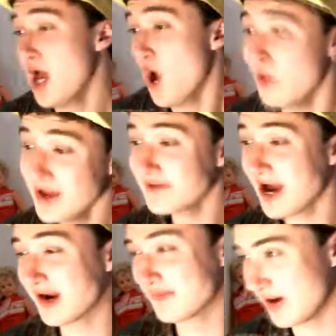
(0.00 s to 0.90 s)
We've
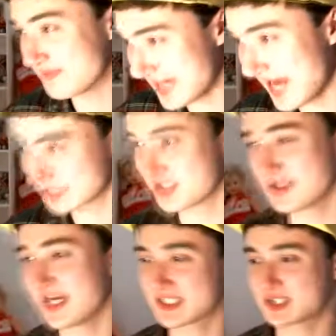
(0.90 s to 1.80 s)
got our boy Blaster
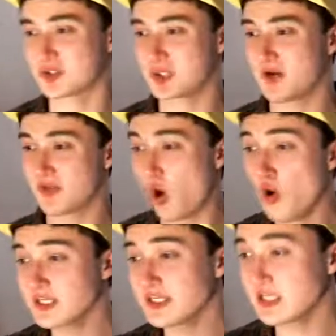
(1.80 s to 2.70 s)
the Excadrill with
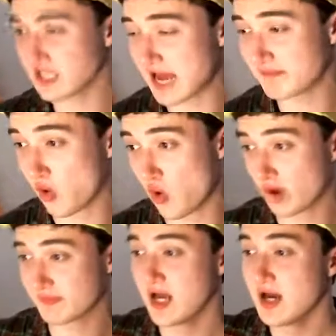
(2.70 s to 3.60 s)
holding the Life
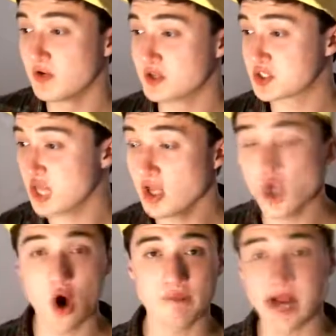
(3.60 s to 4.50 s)
Orb with Shell
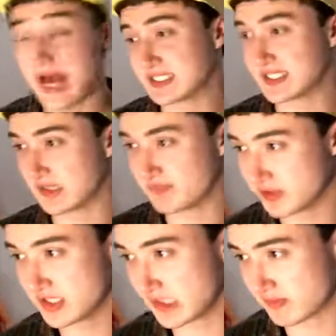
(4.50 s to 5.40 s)
Armor as his
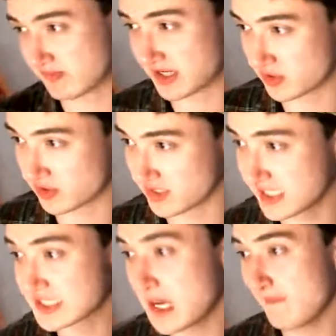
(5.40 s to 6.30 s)
ability to prevent critical
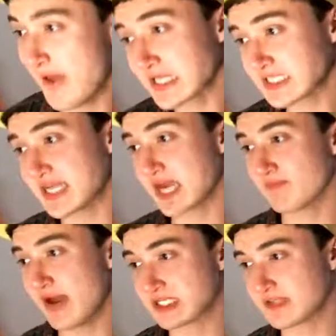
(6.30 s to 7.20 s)
hits, max attack,
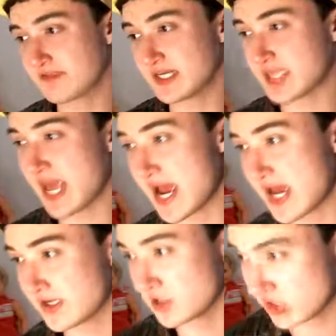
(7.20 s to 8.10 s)
max defense,
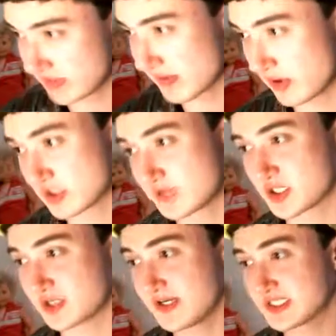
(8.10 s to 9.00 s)
and a little bit of bulk and
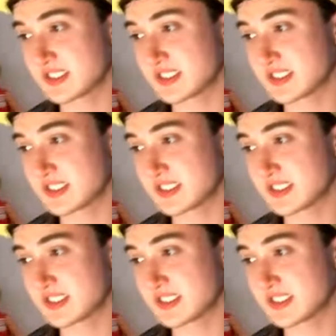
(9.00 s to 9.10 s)
special defense.